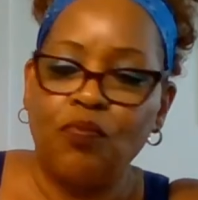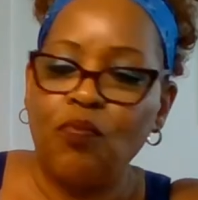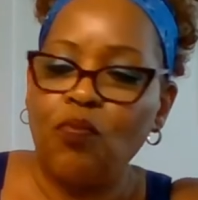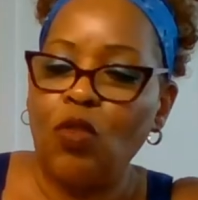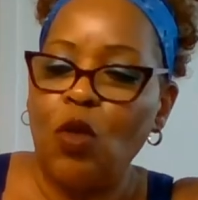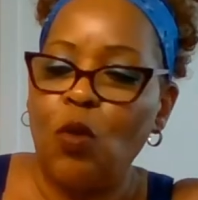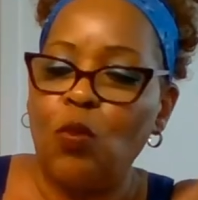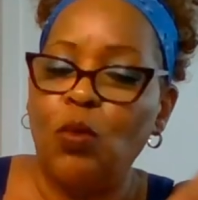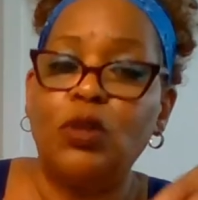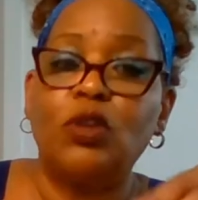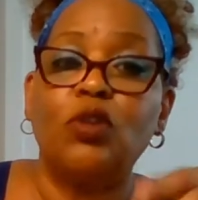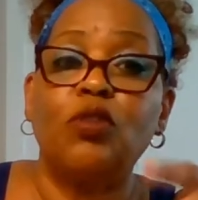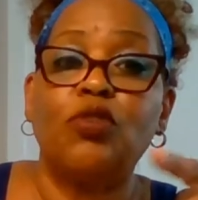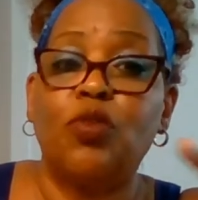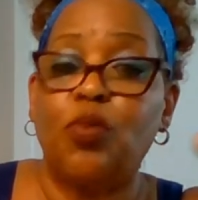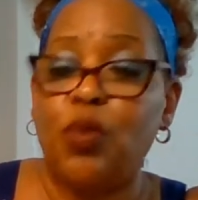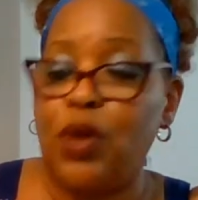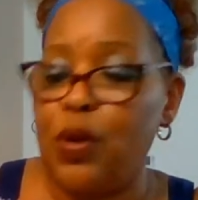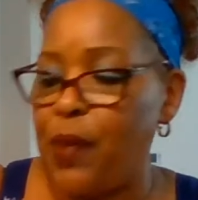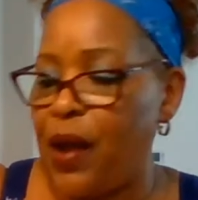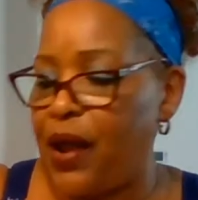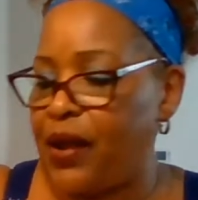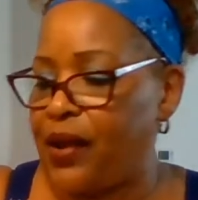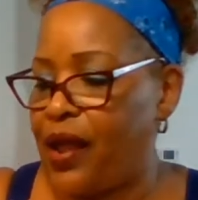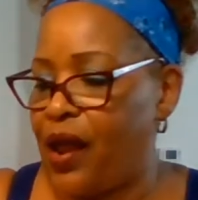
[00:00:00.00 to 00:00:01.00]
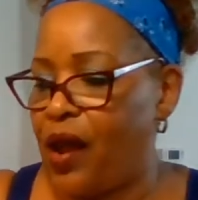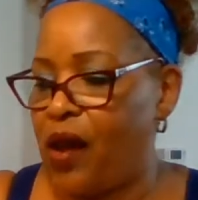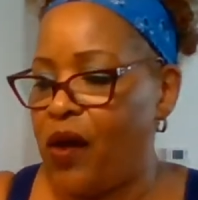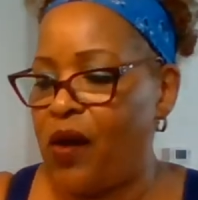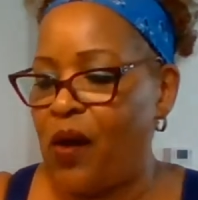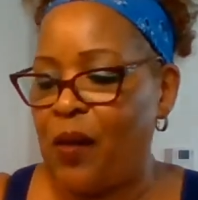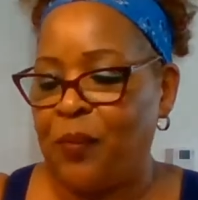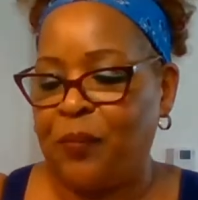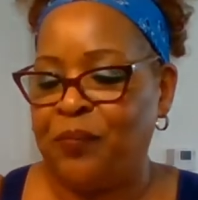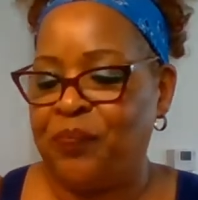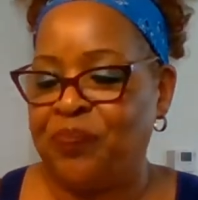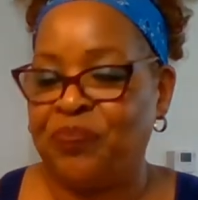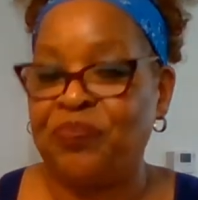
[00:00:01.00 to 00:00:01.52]
We'll do three right now.
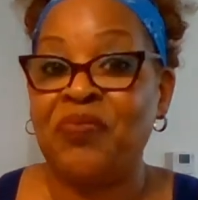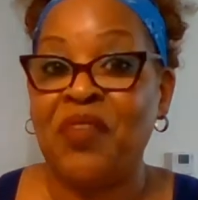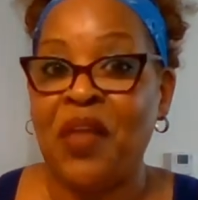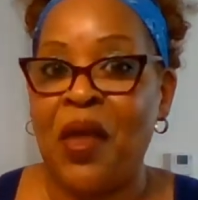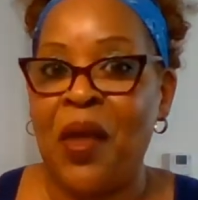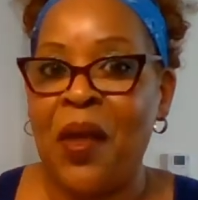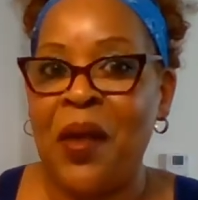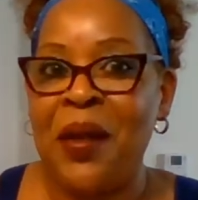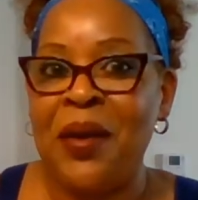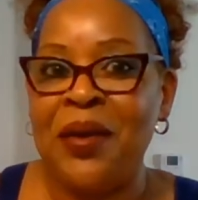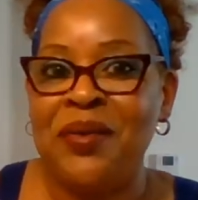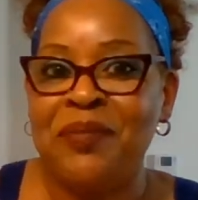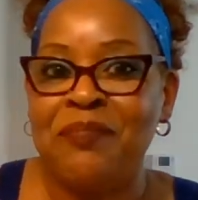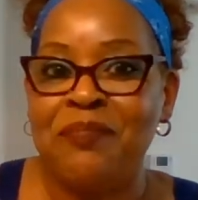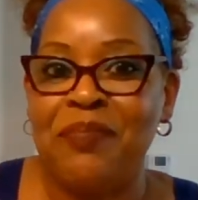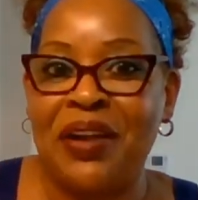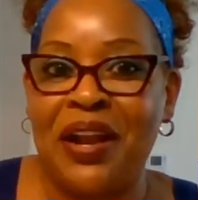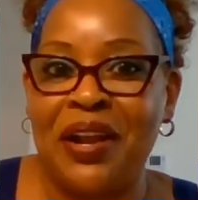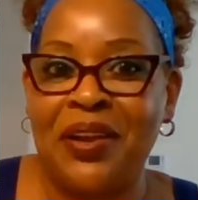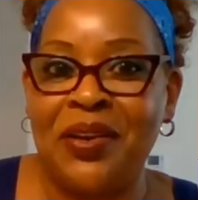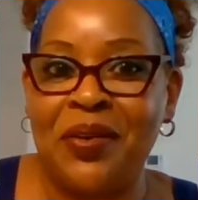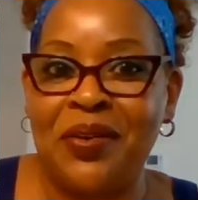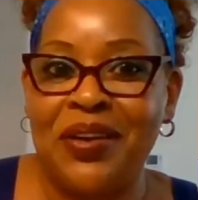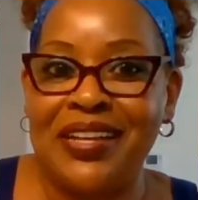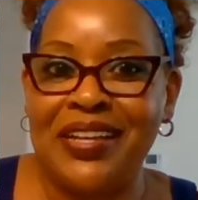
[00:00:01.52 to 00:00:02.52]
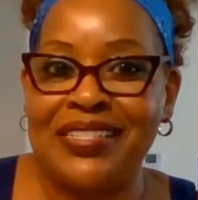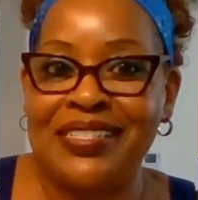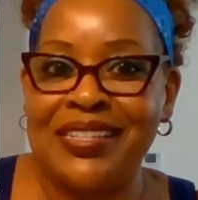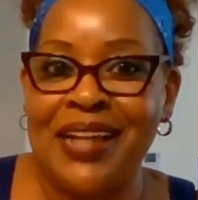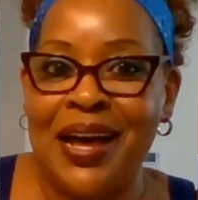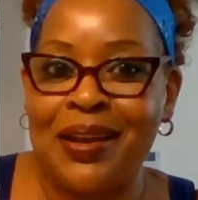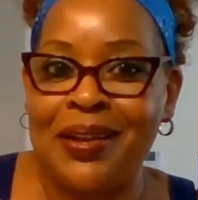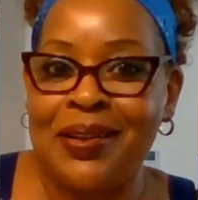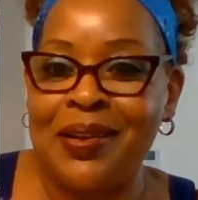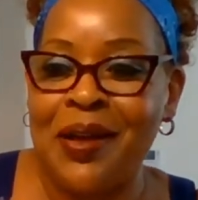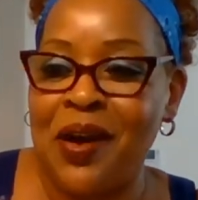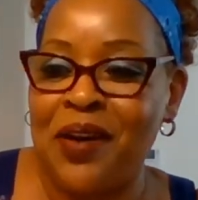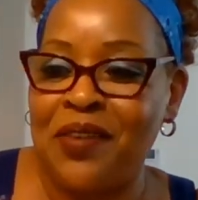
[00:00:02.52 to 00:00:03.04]
But I know that's not
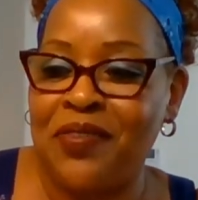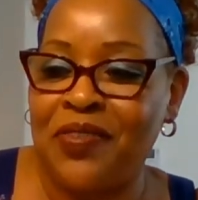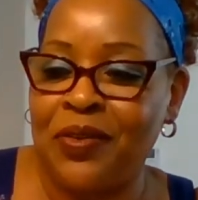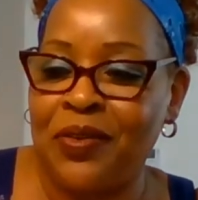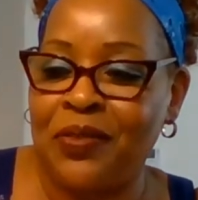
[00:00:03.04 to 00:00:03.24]
enough.